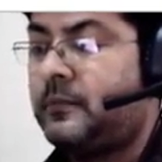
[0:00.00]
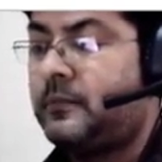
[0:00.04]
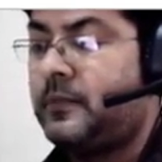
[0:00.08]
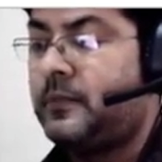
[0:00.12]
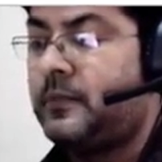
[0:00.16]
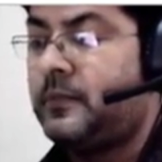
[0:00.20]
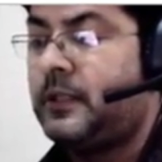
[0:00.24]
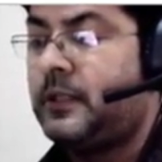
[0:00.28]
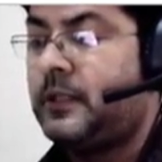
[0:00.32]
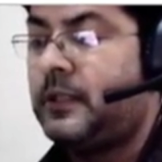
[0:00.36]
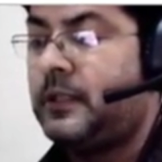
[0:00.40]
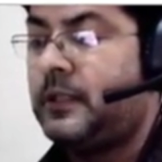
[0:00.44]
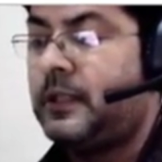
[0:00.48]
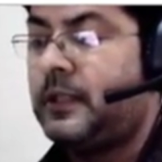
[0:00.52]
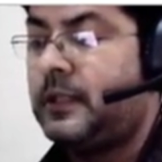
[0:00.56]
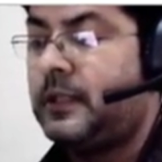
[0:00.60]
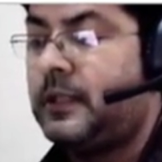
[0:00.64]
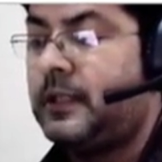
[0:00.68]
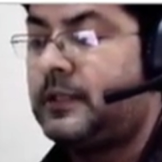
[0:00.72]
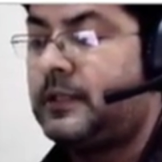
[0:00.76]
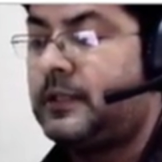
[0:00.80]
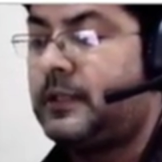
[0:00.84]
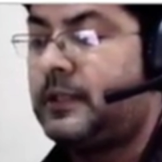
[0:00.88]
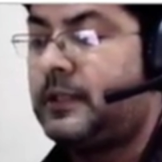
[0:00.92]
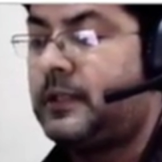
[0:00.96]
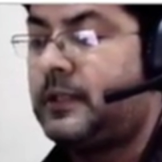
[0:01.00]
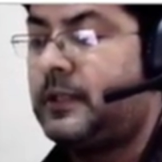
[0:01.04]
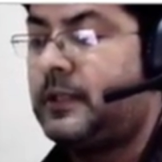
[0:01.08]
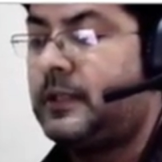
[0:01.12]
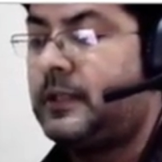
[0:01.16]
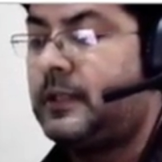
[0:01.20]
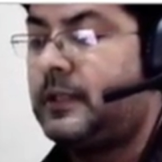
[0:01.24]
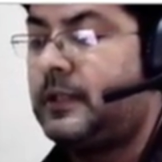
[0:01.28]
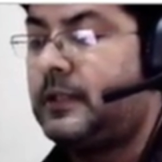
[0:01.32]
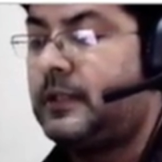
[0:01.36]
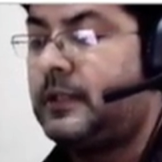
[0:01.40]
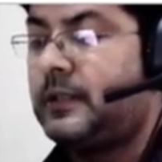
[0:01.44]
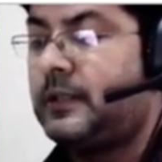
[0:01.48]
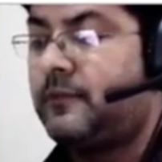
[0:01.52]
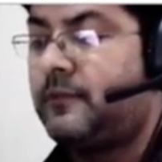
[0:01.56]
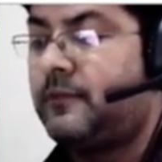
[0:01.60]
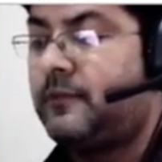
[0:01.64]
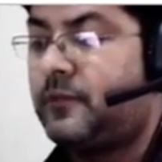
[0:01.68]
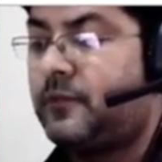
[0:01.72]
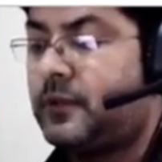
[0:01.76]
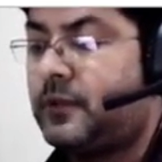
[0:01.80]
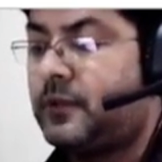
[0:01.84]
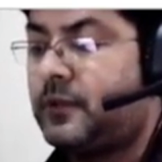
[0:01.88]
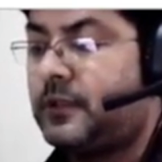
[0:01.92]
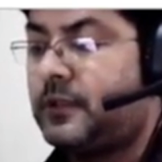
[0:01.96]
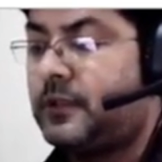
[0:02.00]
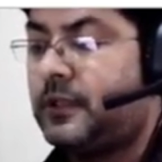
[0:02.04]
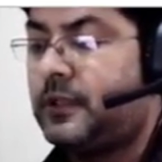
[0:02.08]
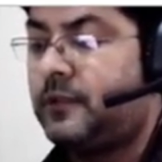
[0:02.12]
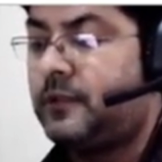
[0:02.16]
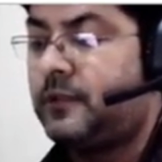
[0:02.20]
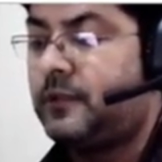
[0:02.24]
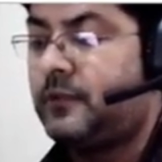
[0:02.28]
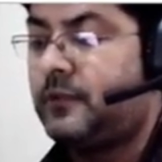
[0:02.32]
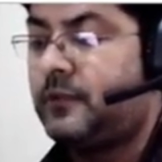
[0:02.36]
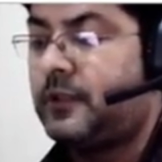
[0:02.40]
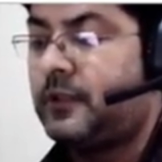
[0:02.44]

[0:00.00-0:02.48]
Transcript: B as it is, and for C we